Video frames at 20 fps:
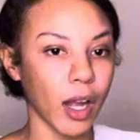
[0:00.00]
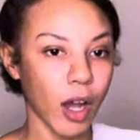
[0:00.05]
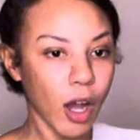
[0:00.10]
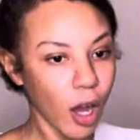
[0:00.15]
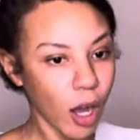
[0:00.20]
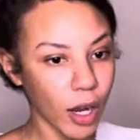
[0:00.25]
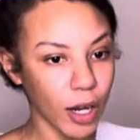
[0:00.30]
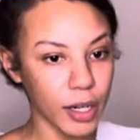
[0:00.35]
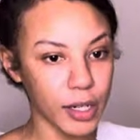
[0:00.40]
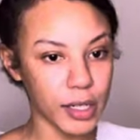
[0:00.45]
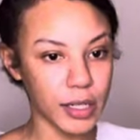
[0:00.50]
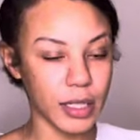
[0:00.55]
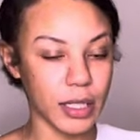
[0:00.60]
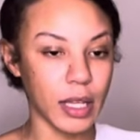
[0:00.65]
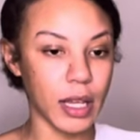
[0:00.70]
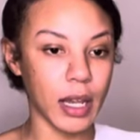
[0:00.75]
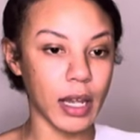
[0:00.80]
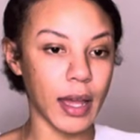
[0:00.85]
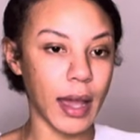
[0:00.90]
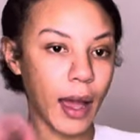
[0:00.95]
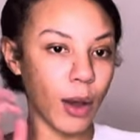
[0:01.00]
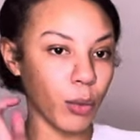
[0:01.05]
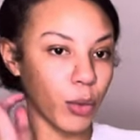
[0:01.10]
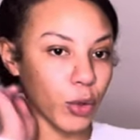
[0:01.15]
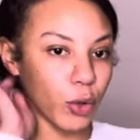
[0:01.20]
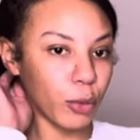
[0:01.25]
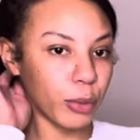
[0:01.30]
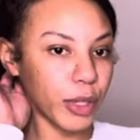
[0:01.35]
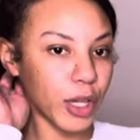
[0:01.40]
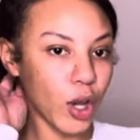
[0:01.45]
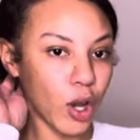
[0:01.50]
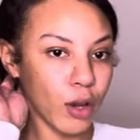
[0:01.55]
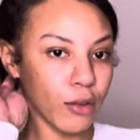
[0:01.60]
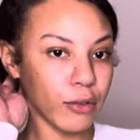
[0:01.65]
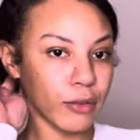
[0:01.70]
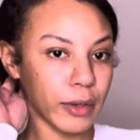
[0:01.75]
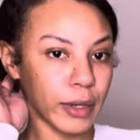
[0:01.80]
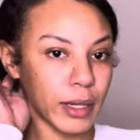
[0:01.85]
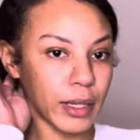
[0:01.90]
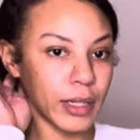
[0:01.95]
cards that I will be
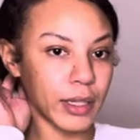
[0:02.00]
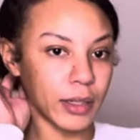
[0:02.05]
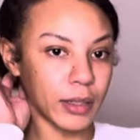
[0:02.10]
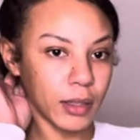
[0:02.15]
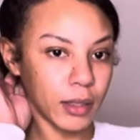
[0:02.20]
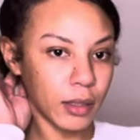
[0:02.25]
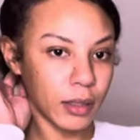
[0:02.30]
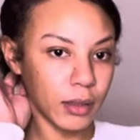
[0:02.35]
offering